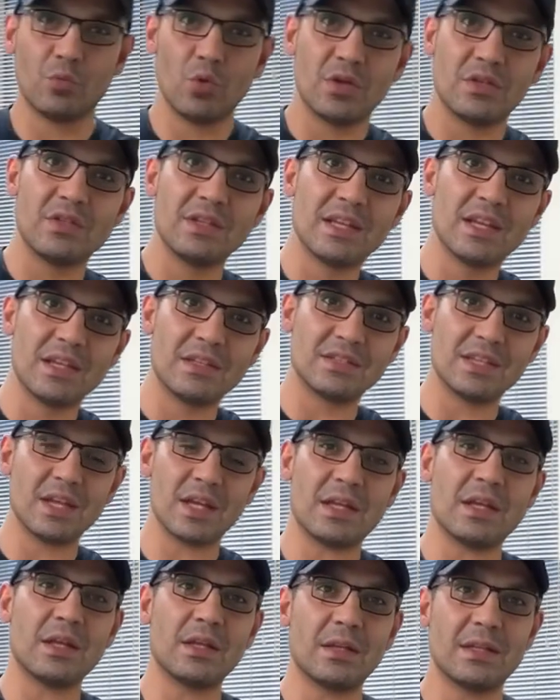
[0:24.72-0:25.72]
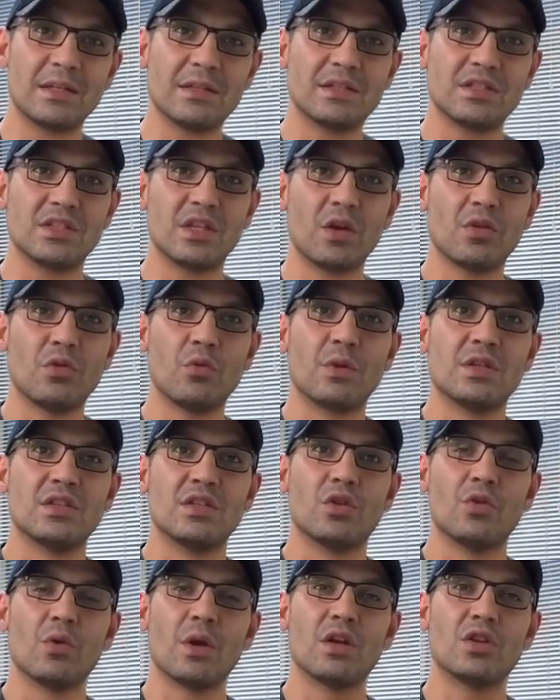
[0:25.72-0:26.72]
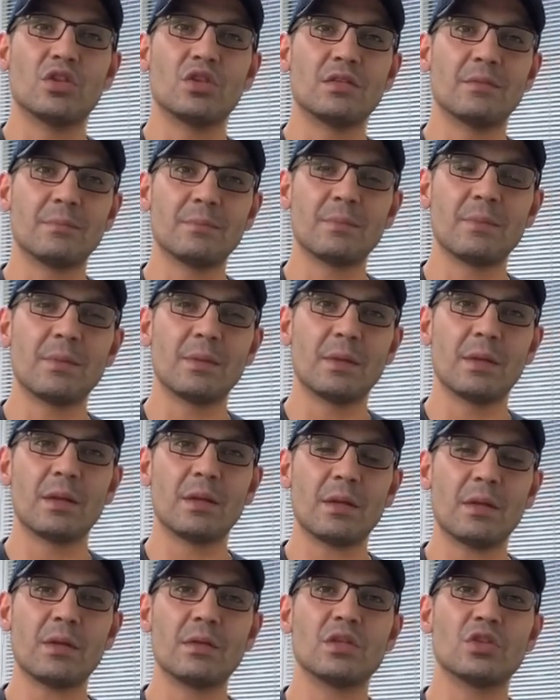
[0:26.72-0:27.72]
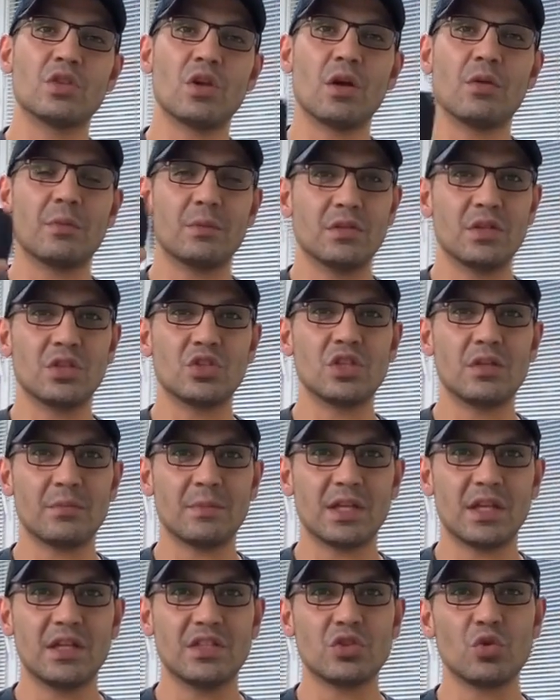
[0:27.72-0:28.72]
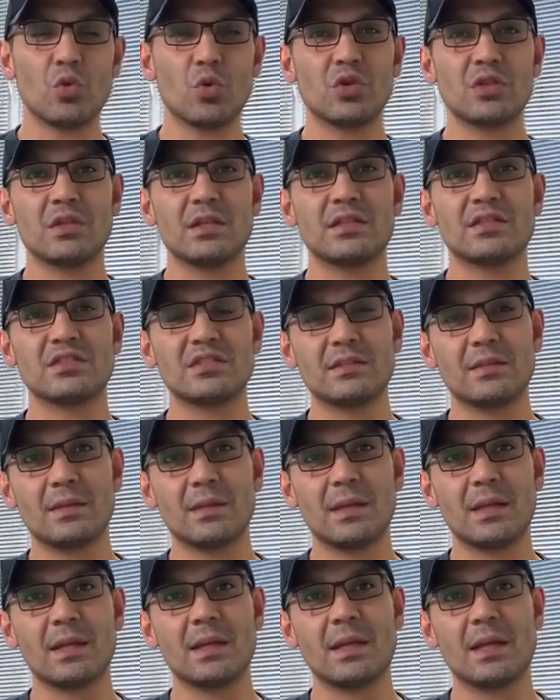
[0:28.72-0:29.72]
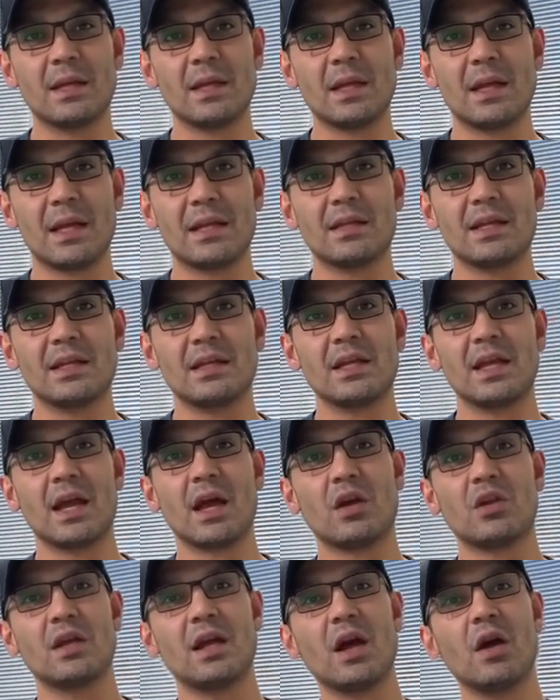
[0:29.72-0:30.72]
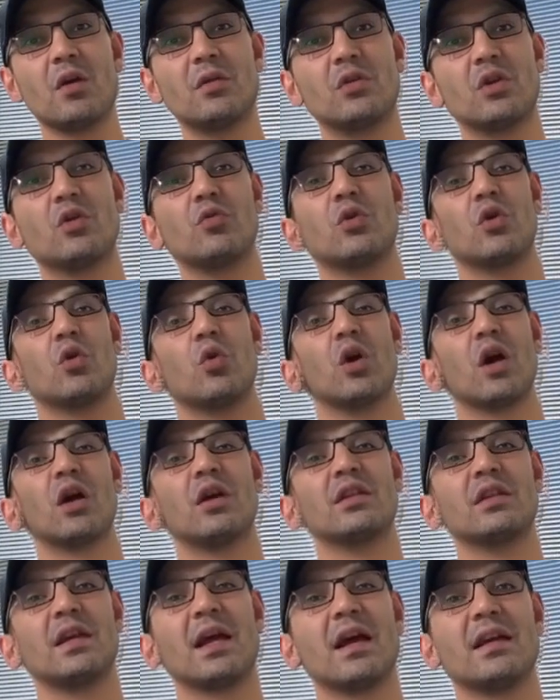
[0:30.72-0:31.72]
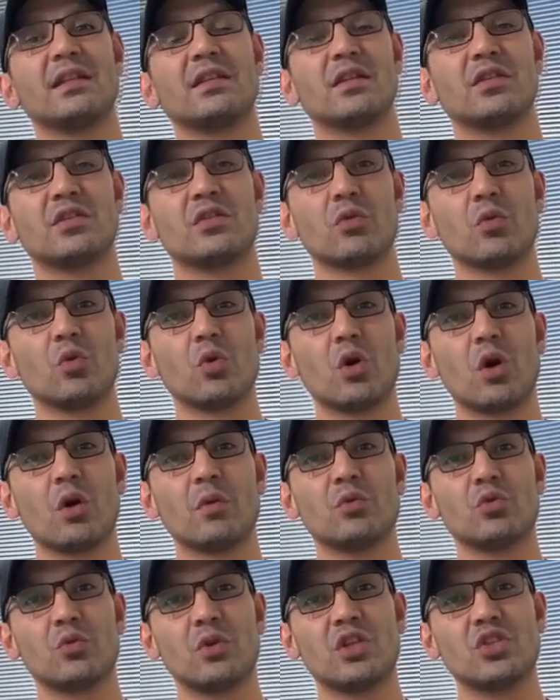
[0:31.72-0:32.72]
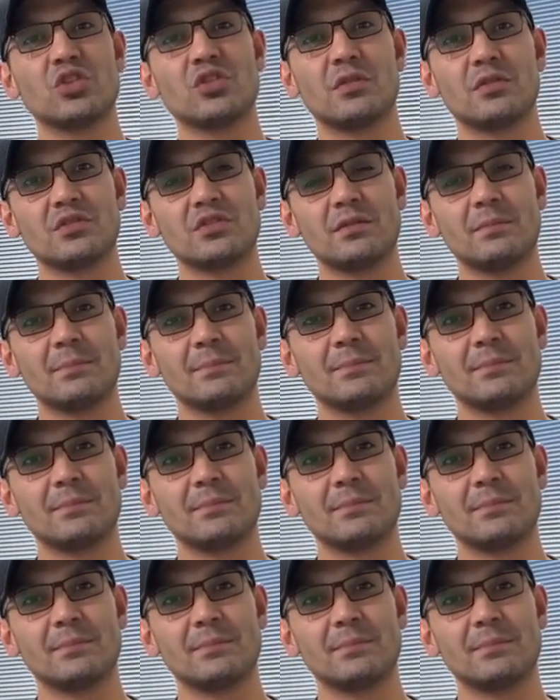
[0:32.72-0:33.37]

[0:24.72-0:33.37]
point the antenna in the southwest direction, determine the GPS coordinates, and then carry out the required tasks or operations